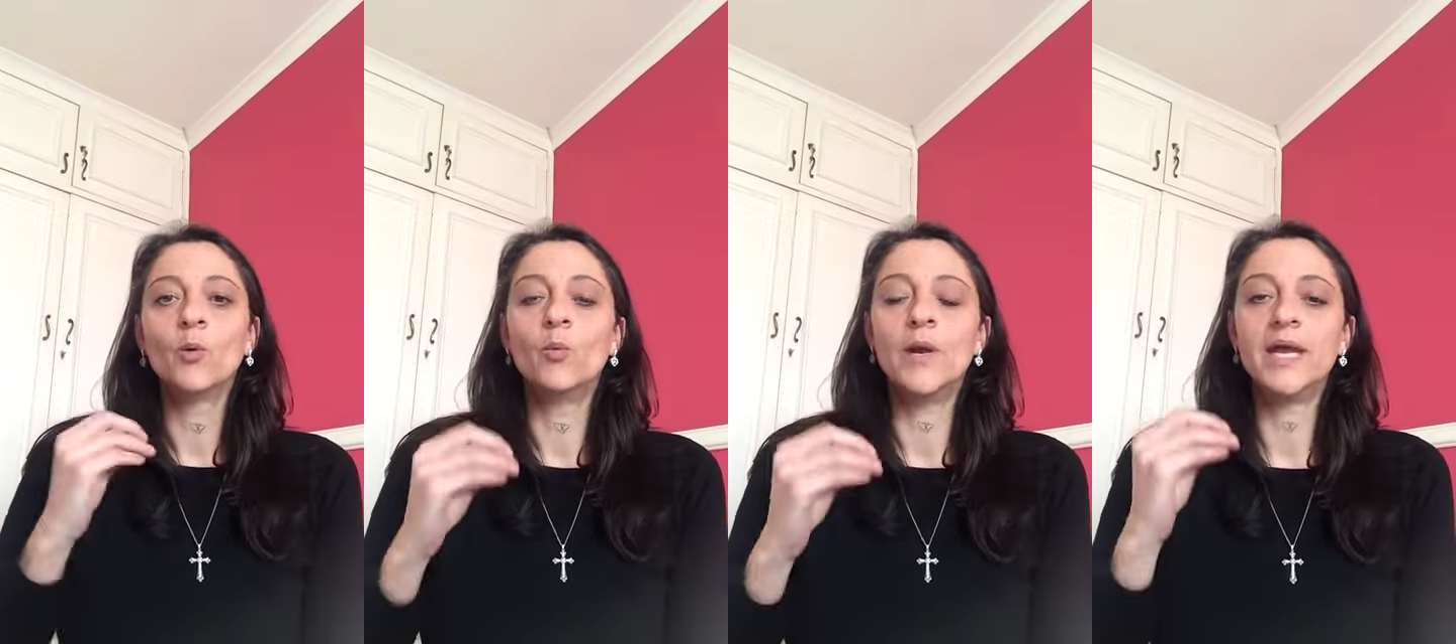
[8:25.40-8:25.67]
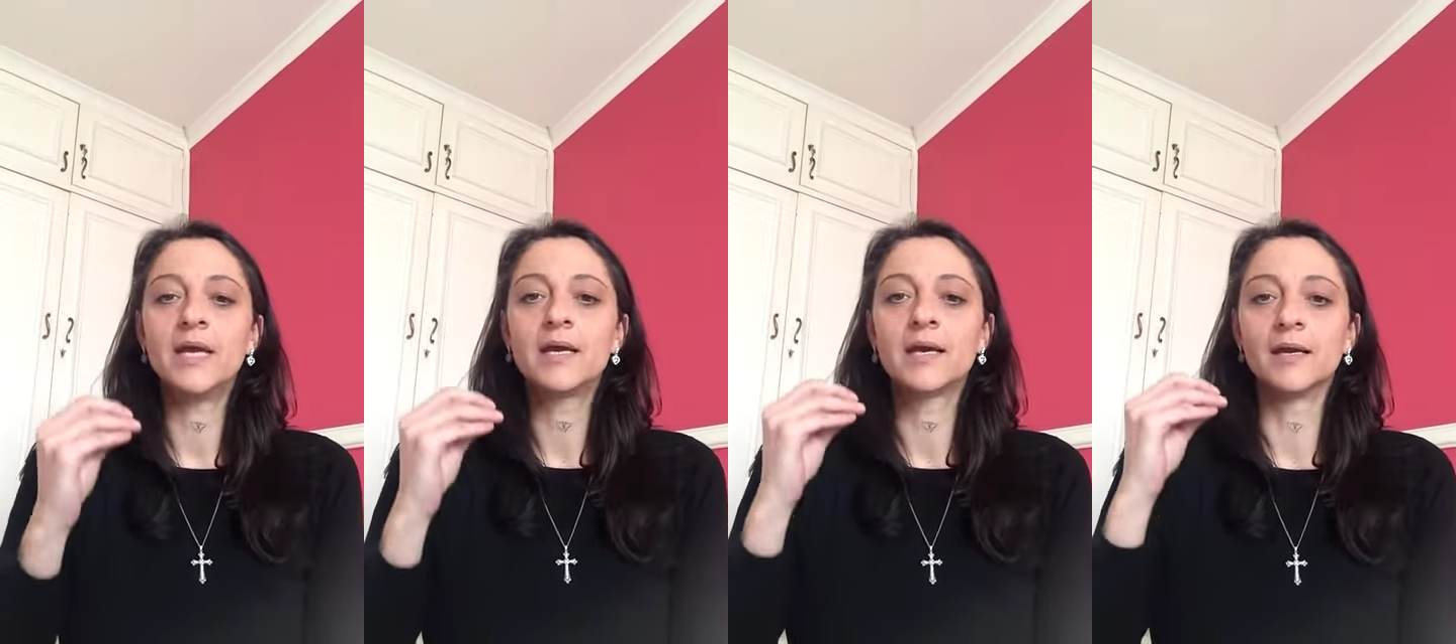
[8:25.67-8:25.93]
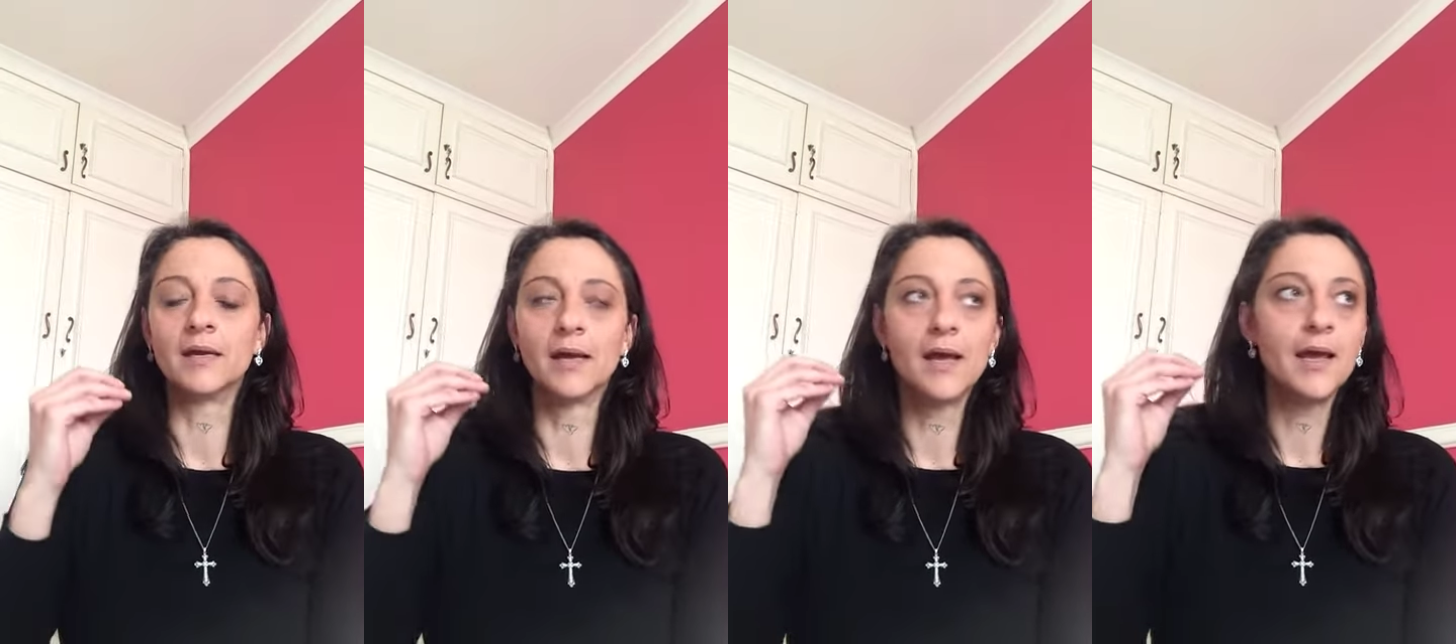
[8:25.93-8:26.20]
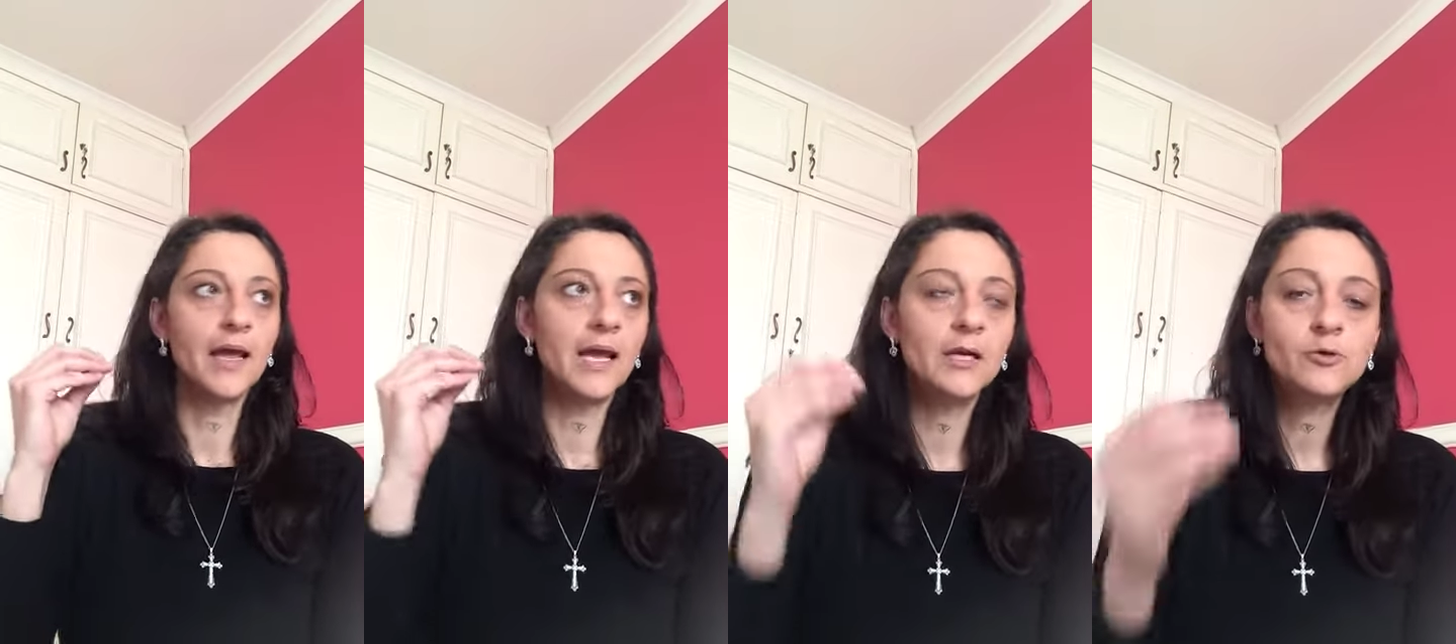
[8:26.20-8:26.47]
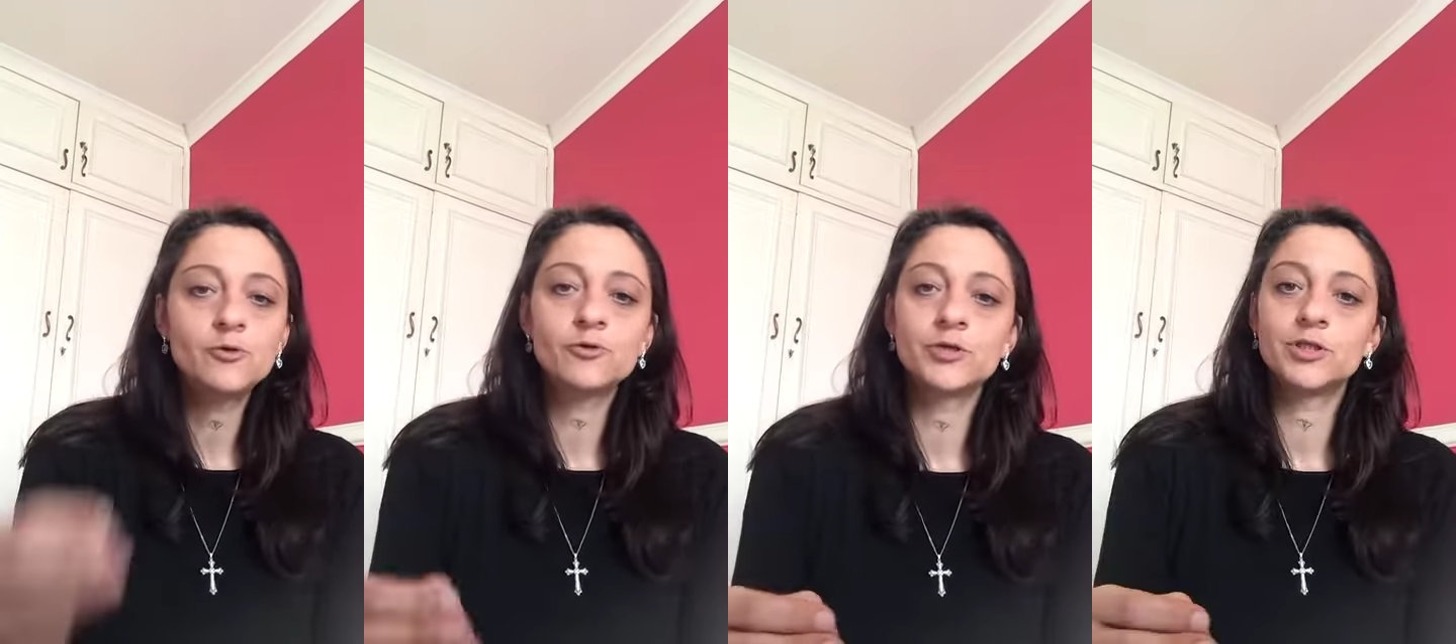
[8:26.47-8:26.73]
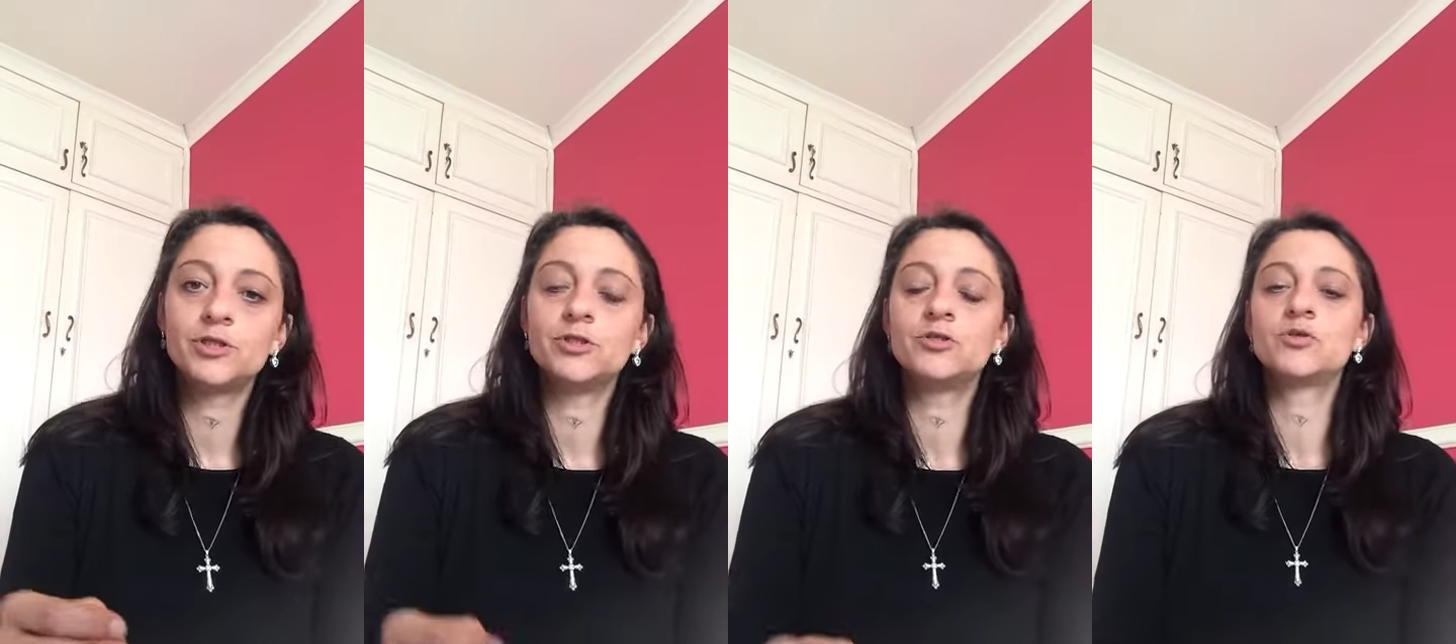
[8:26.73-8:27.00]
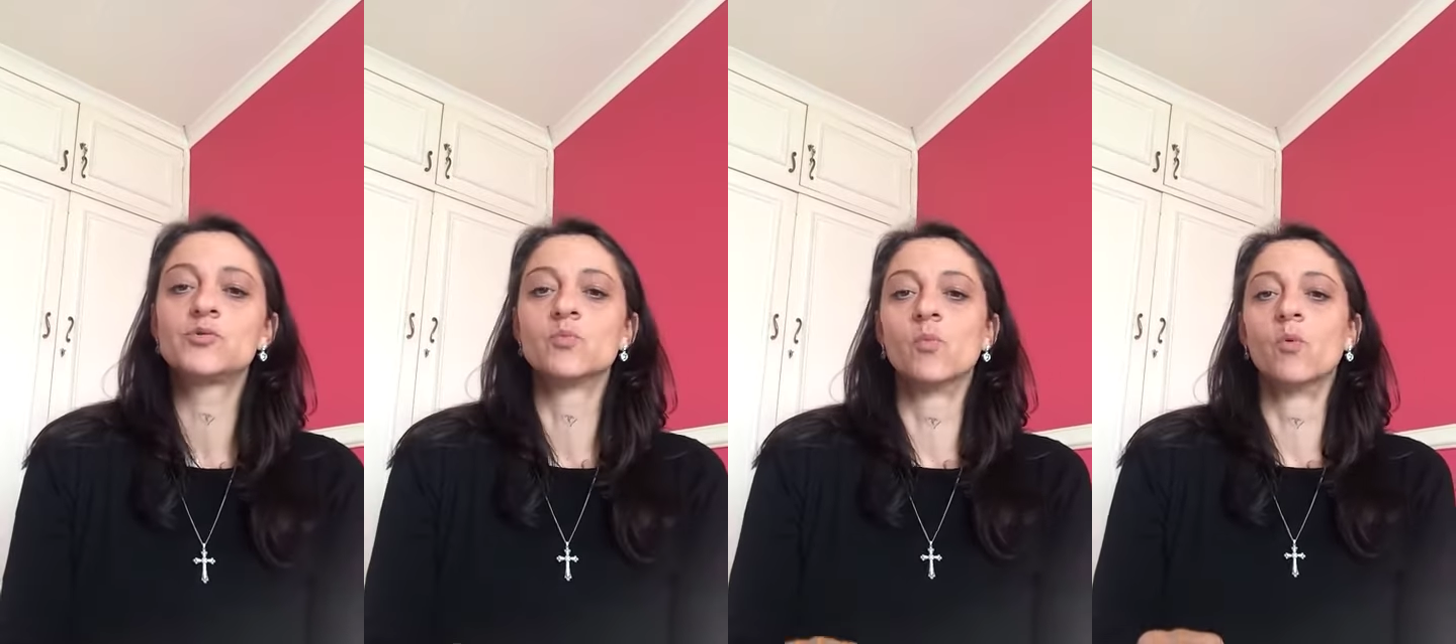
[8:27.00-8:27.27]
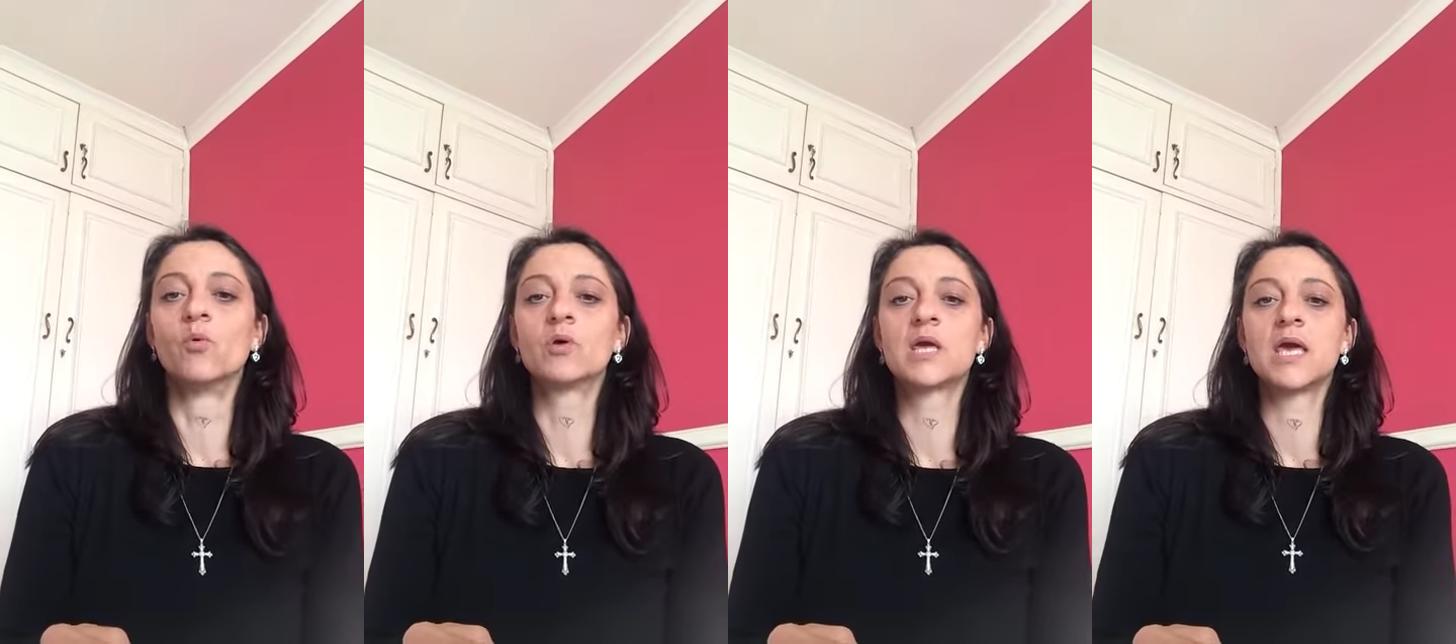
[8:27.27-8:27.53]
We can introduce
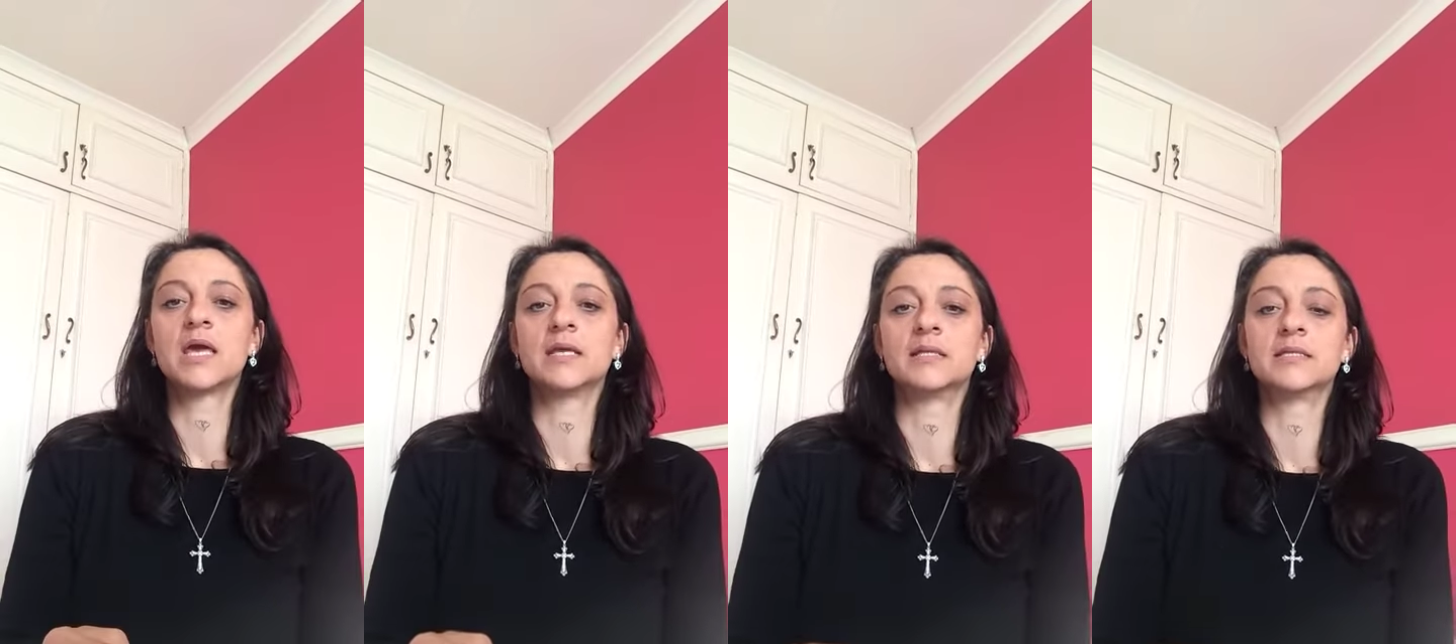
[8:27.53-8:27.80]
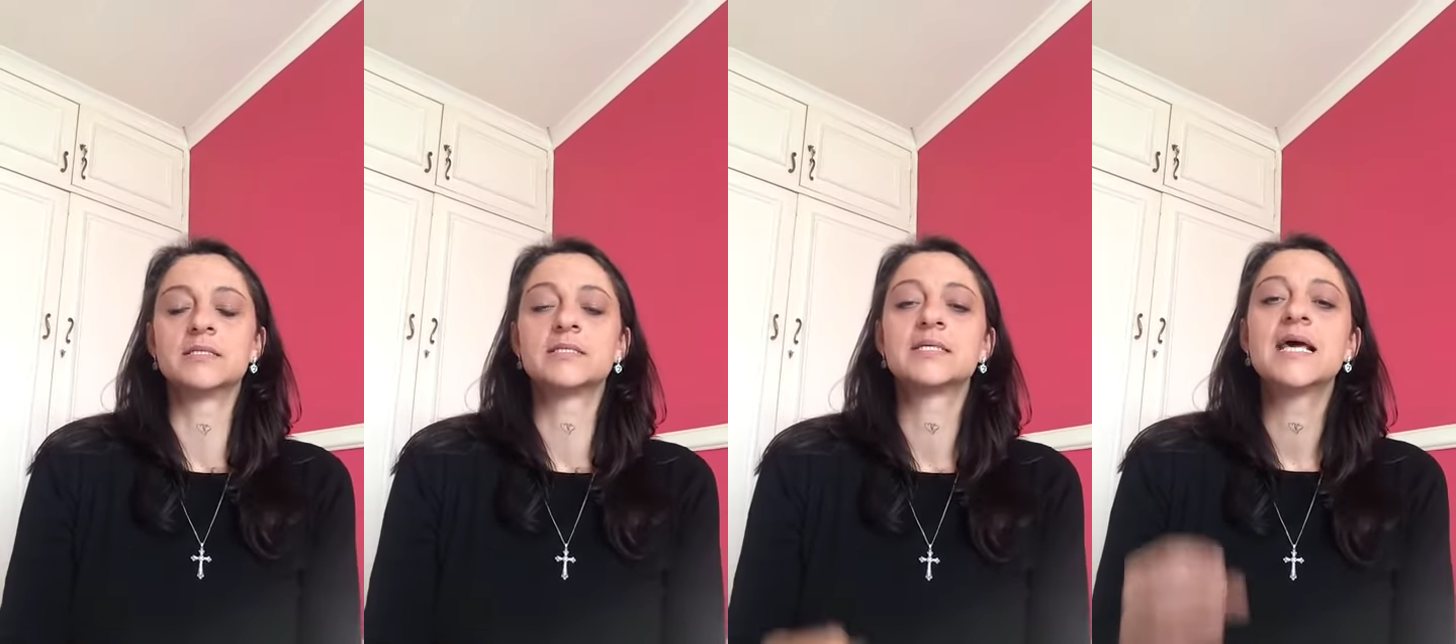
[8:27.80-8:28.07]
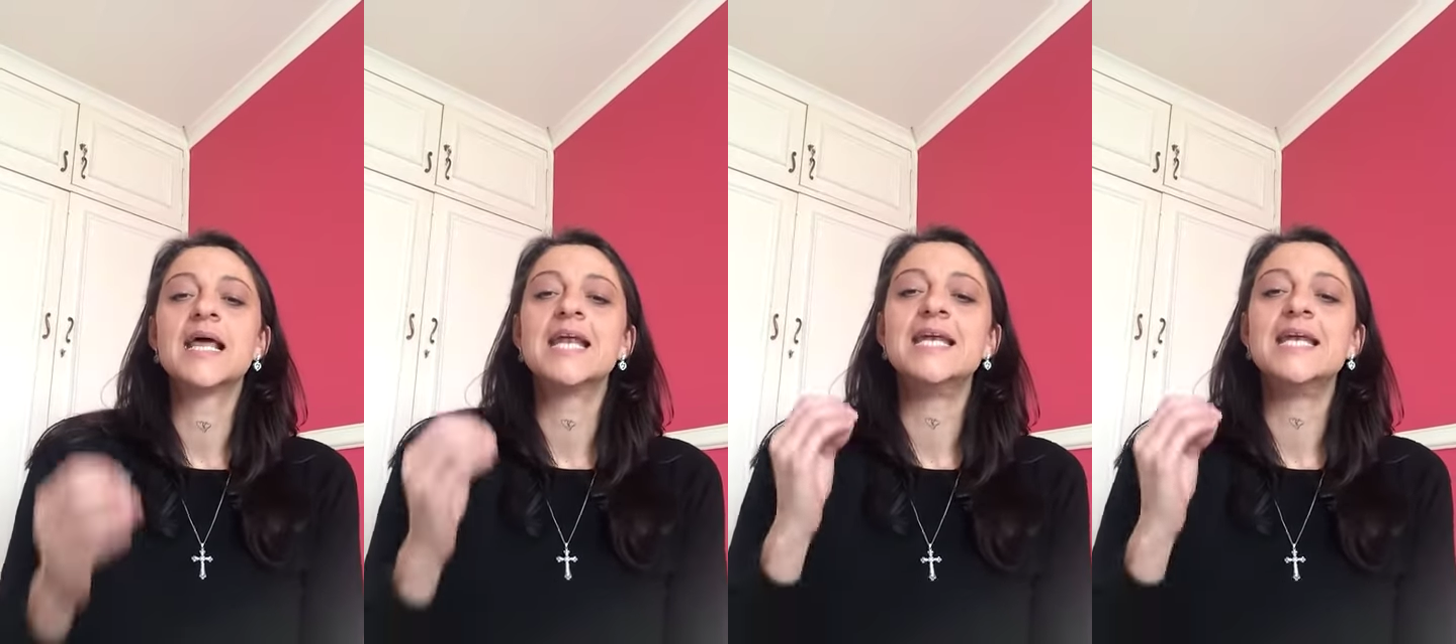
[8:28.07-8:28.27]
walk-ins.